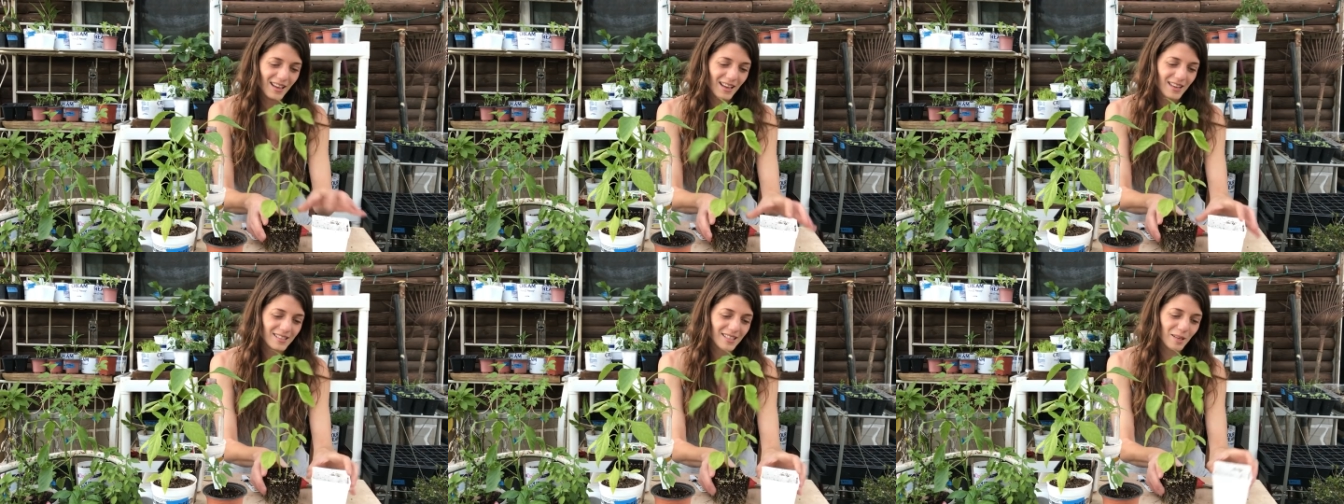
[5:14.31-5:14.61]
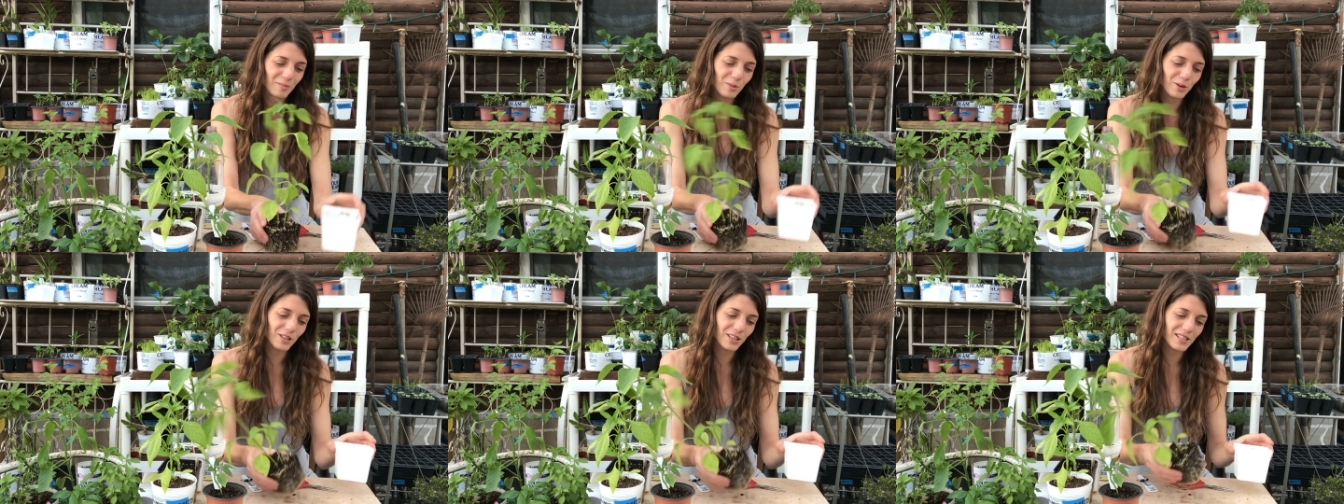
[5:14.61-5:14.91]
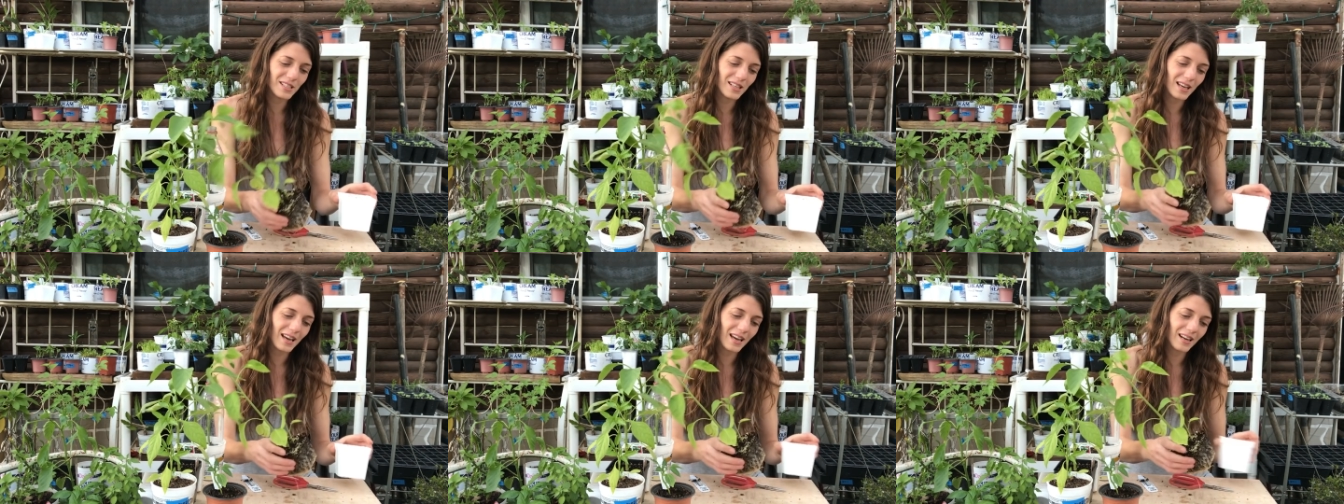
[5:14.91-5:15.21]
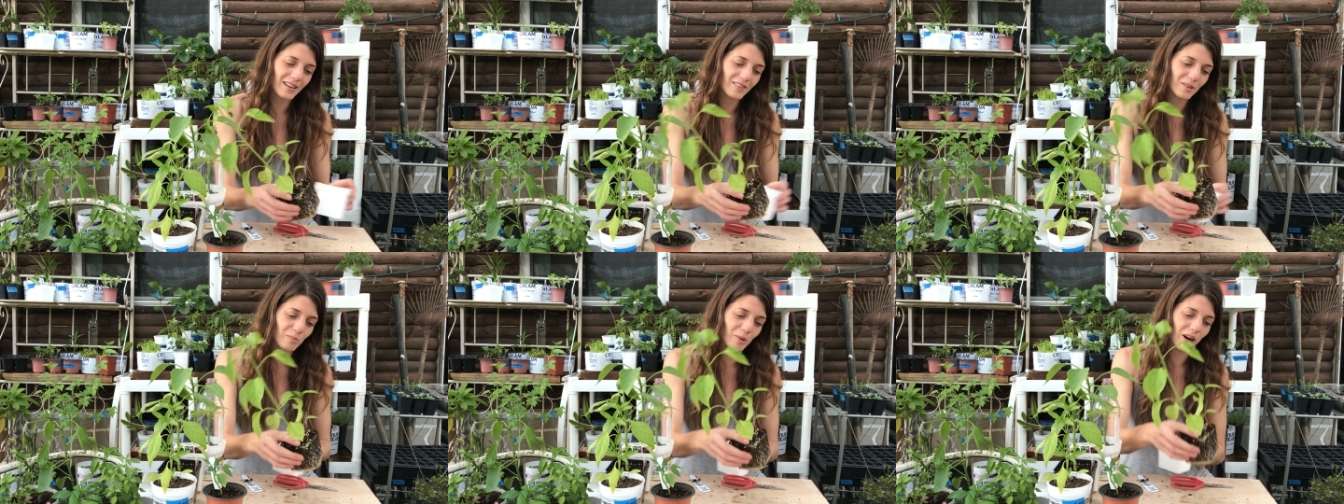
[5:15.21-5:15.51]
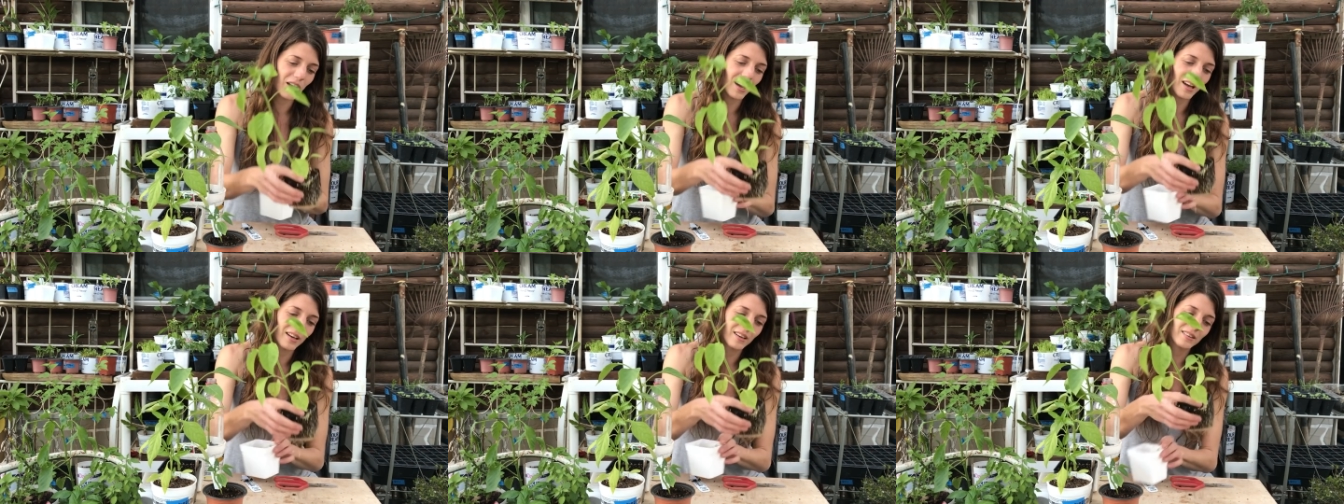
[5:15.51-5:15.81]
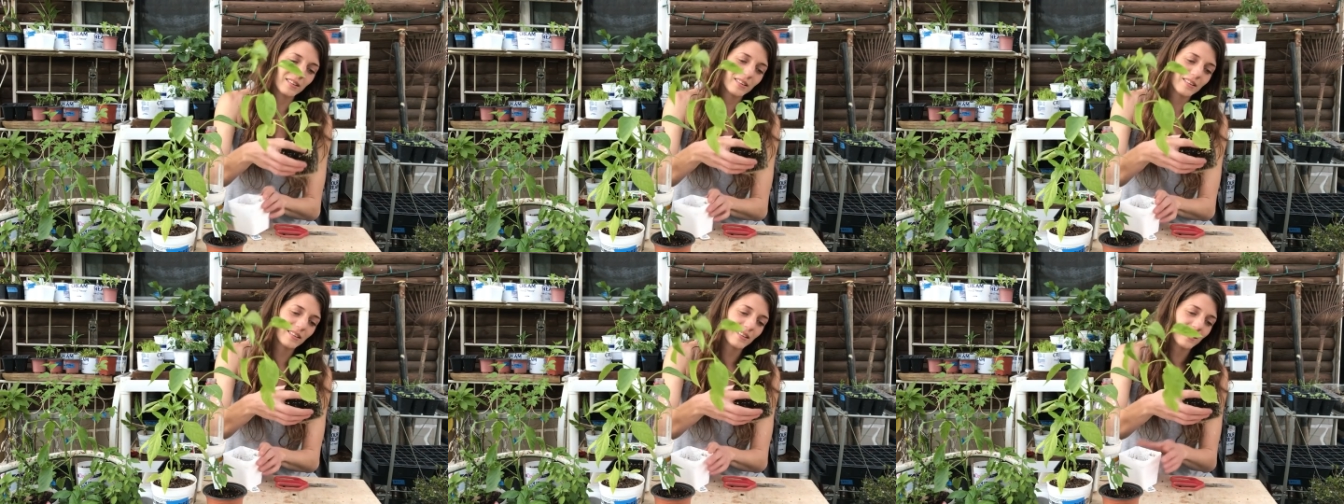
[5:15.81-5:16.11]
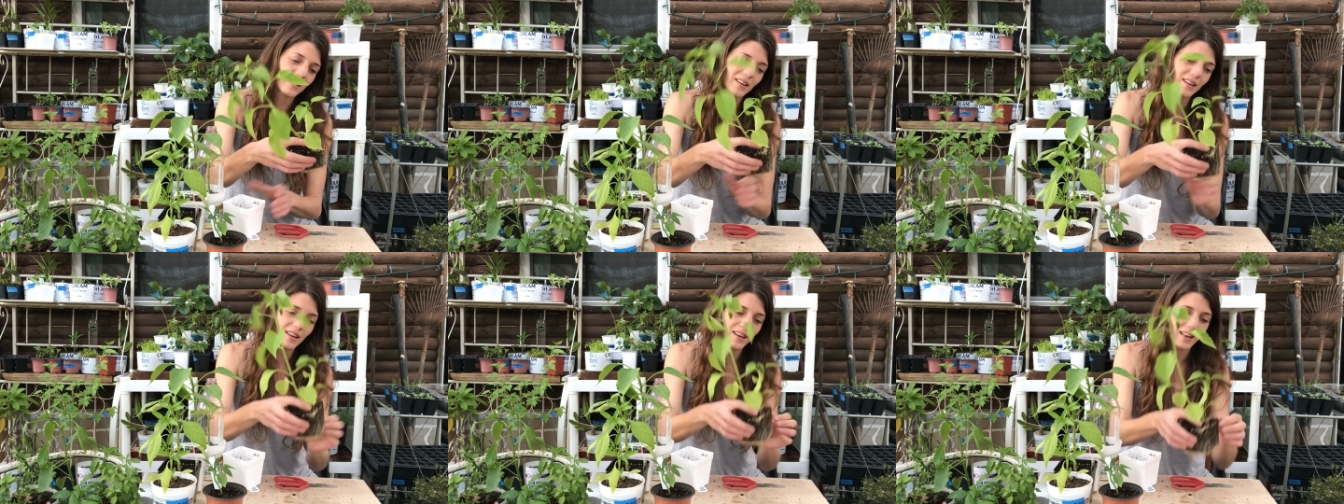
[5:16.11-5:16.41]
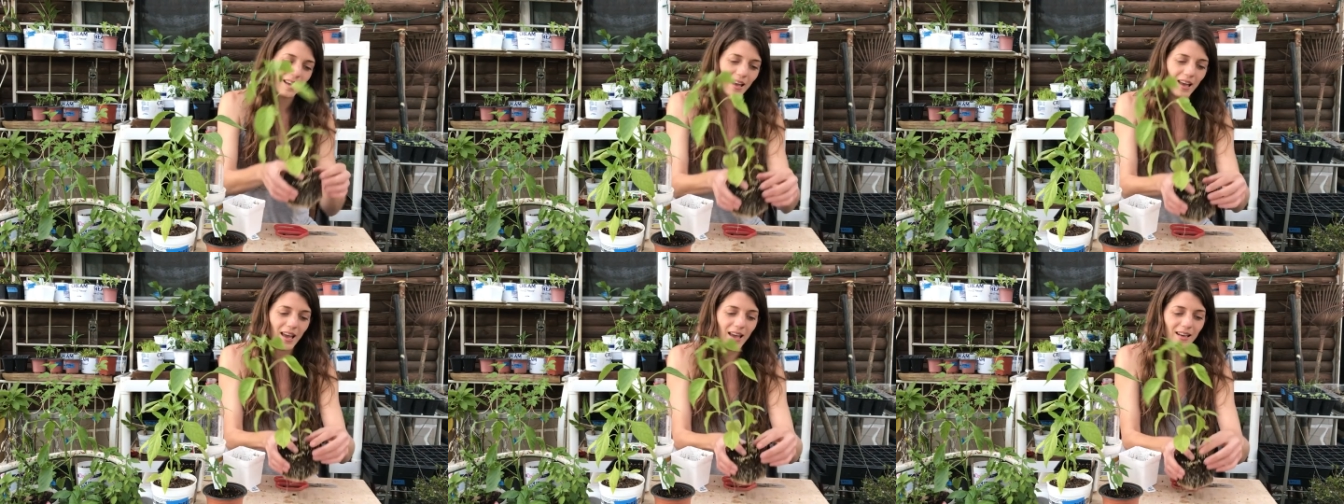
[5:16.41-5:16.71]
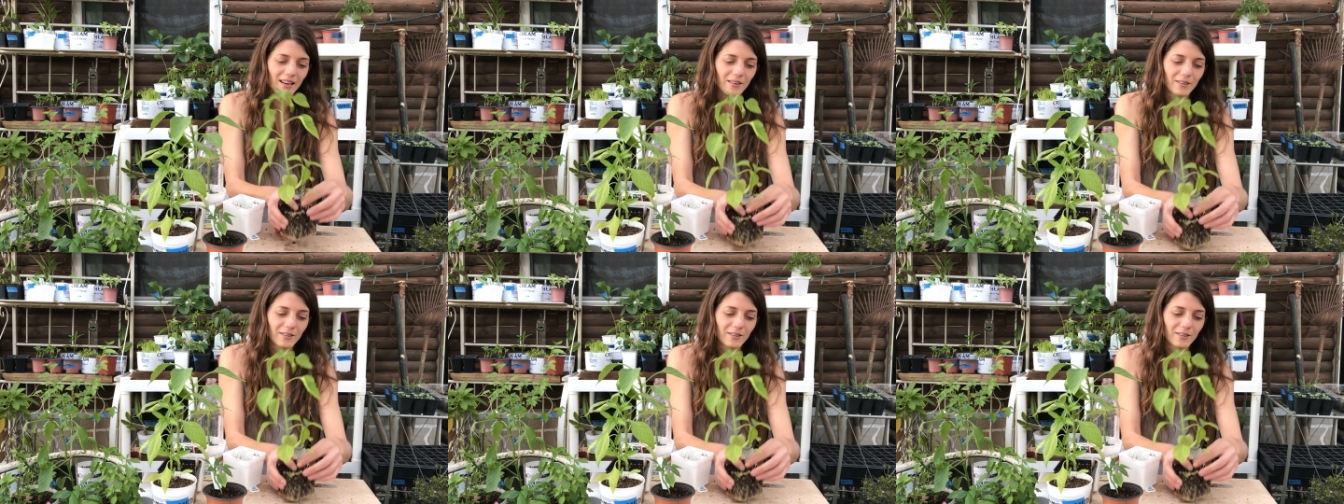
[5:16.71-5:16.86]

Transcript: is I'd pull this guy out of the pot and